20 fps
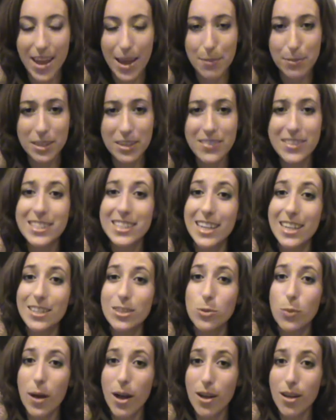I believe it's
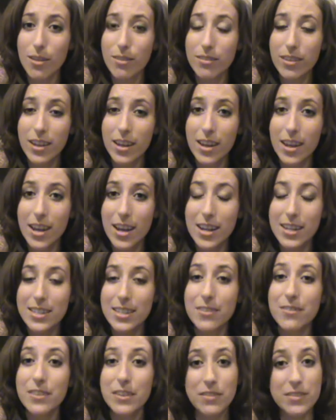like $12
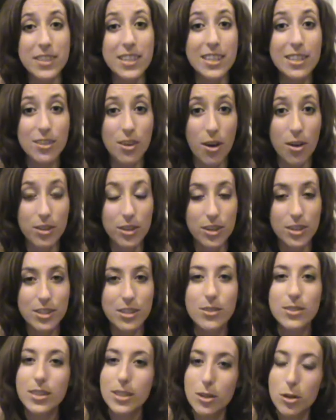to $15,
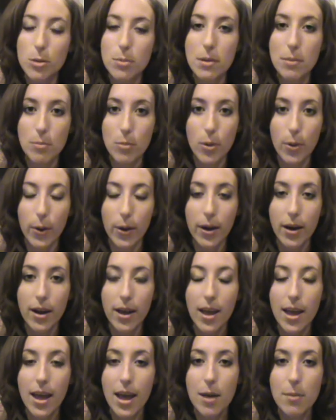so it's a little bit more.